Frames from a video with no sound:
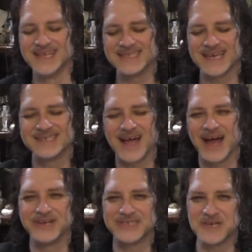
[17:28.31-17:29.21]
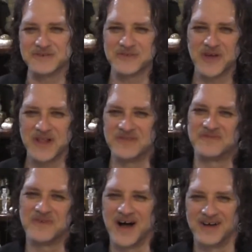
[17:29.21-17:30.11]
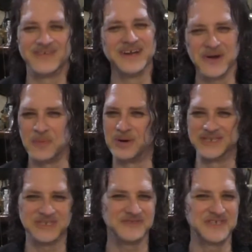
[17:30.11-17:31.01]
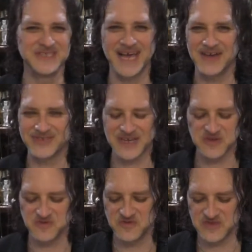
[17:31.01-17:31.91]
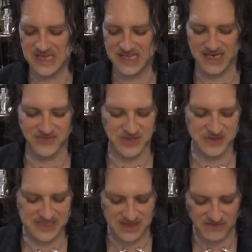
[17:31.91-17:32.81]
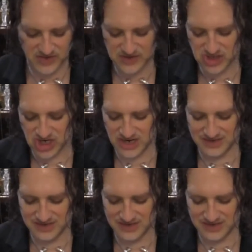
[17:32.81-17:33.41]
let's ask the higher selves of all involved. I know a bunch of you laughed. I could feel it, even though it's in the future.